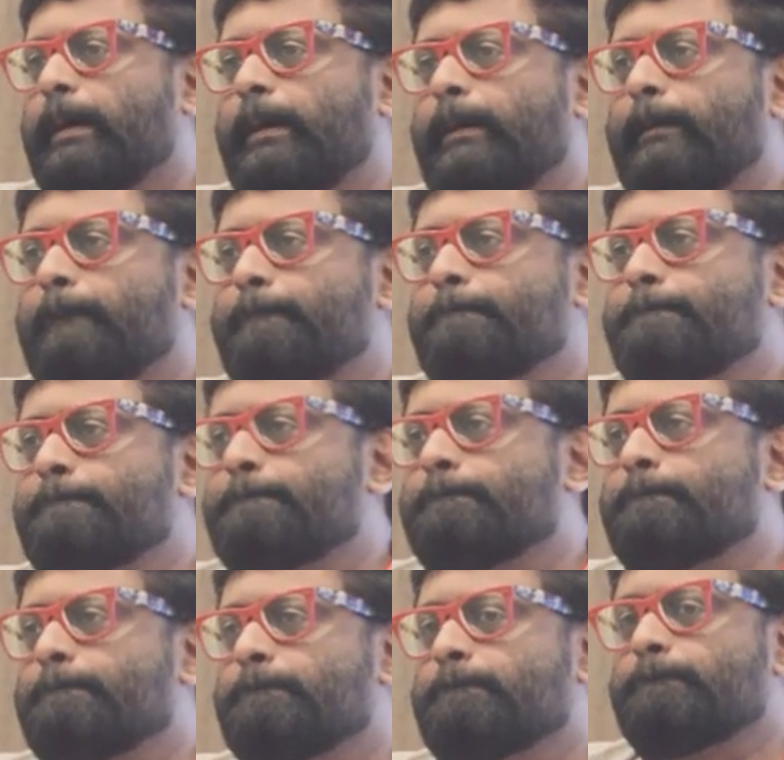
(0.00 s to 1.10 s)

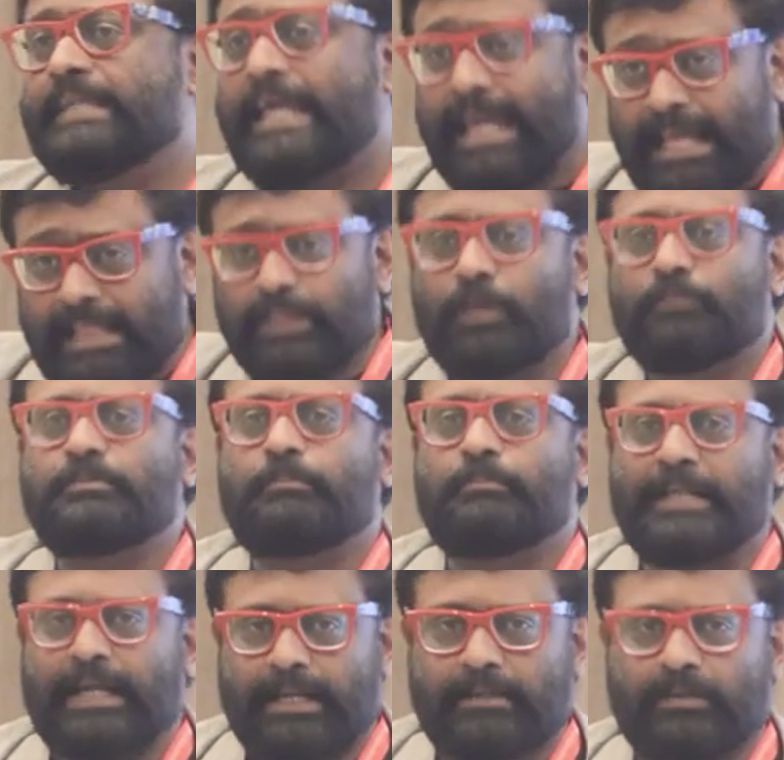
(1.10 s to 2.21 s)
the health of the
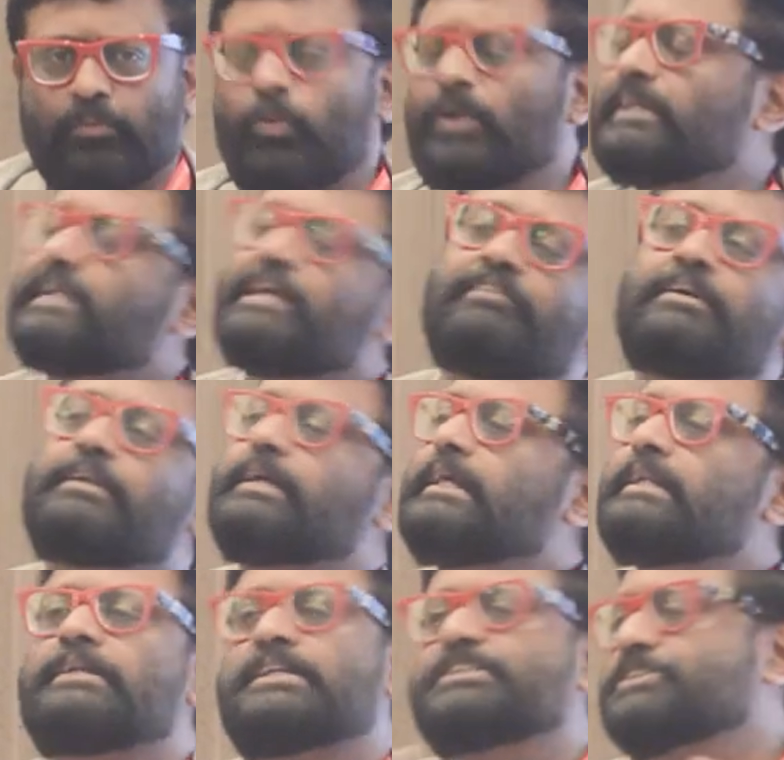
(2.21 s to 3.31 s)
brand, whatever
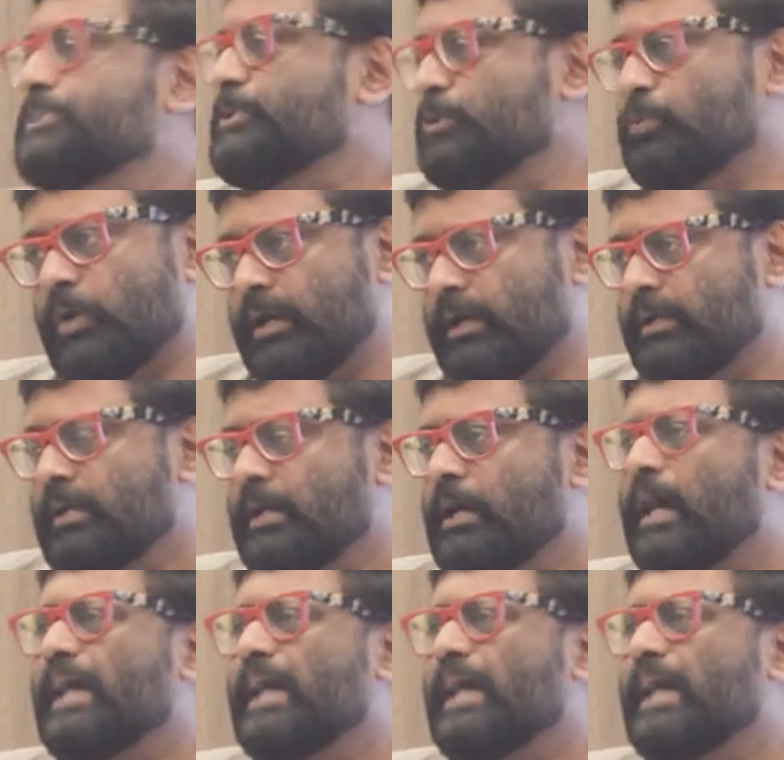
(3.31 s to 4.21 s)
industry you are.